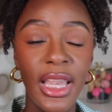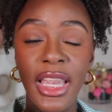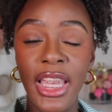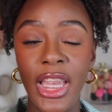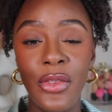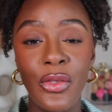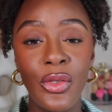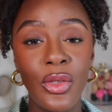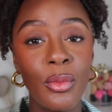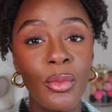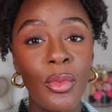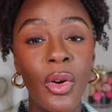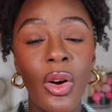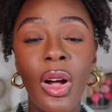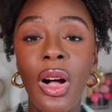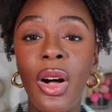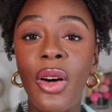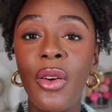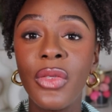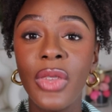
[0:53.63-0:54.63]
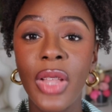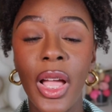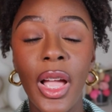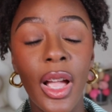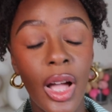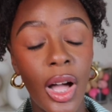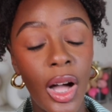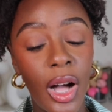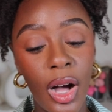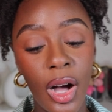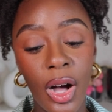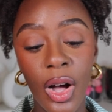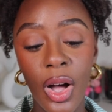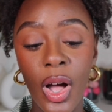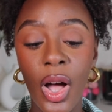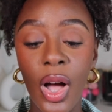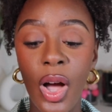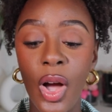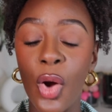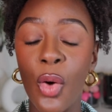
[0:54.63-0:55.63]
if you're more of like a
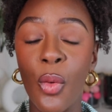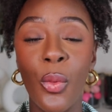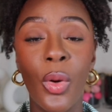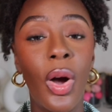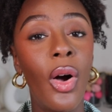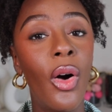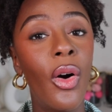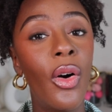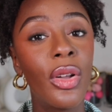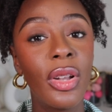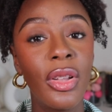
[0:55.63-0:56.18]
grown